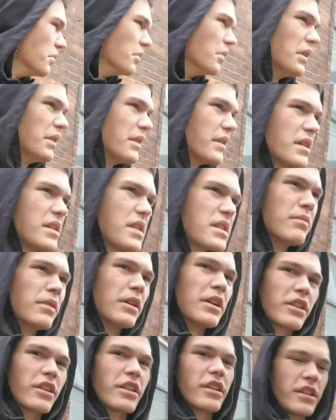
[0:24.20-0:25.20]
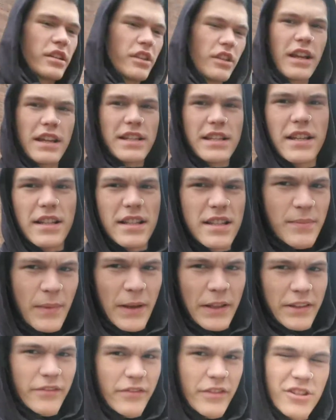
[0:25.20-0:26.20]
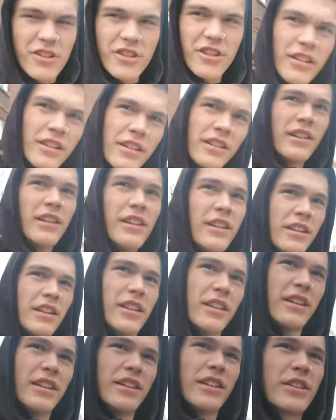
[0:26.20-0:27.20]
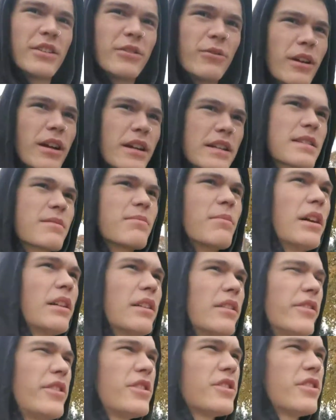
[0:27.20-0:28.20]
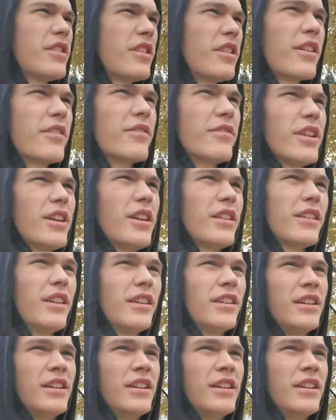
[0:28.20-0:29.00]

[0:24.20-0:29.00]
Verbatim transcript: It does smell good. You guys got smell-o-vision? Do we got smell-o-vision on our vlog?